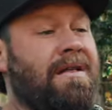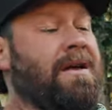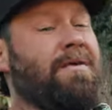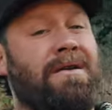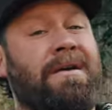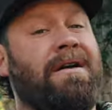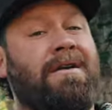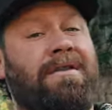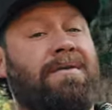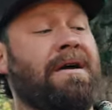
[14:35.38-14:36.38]
like we do out
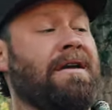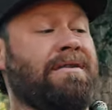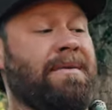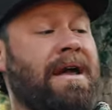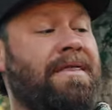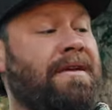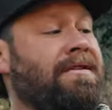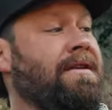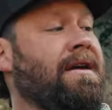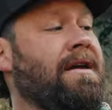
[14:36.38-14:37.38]
here in the West, man,
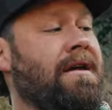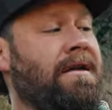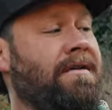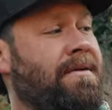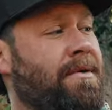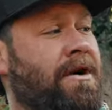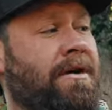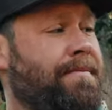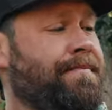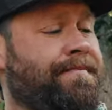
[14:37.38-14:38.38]
this thing is the
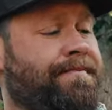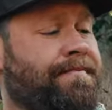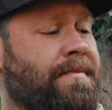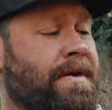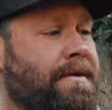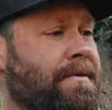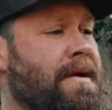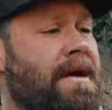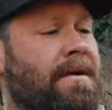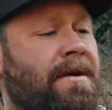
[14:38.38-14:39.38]
bomb. So
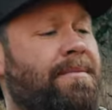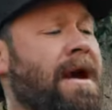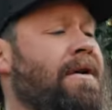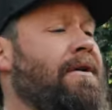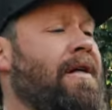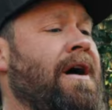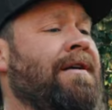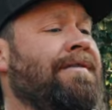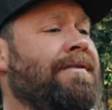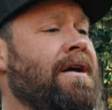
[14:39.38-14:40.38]
good battery
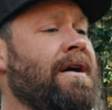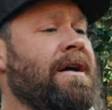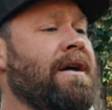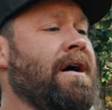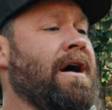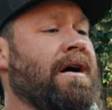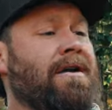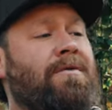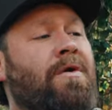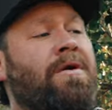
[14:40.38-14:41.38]
life, uh,
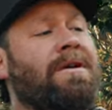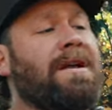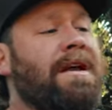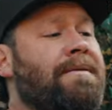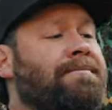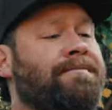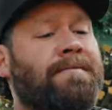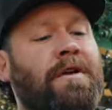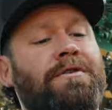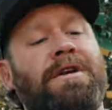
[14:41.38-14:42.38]
good warranty
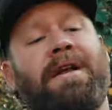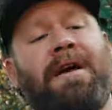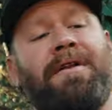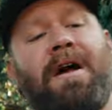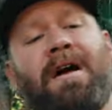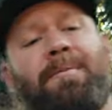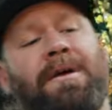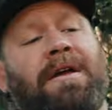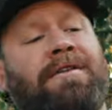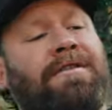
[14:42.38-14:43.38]
go check out
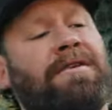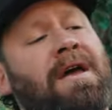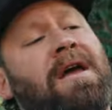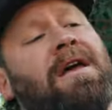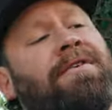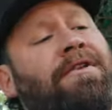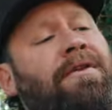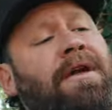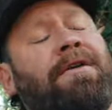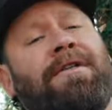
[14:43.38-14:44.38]
Nocpix.
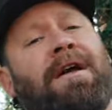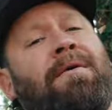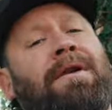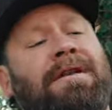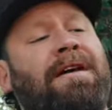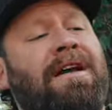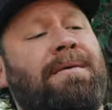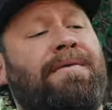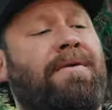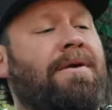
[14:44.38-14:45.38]
So the other thing I want to tell you
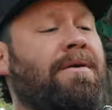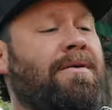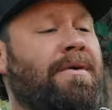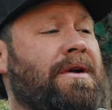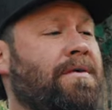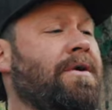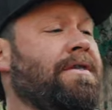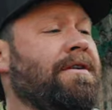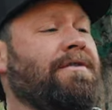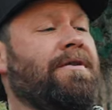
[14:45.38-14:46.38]
before we
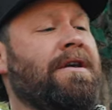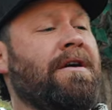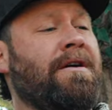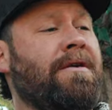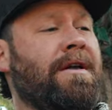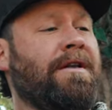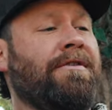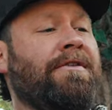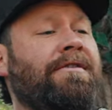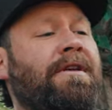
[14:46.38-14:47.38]
quit this video
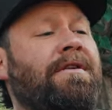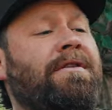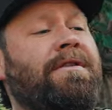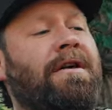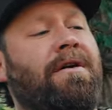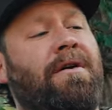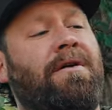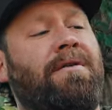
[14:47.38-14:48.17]
is, is that there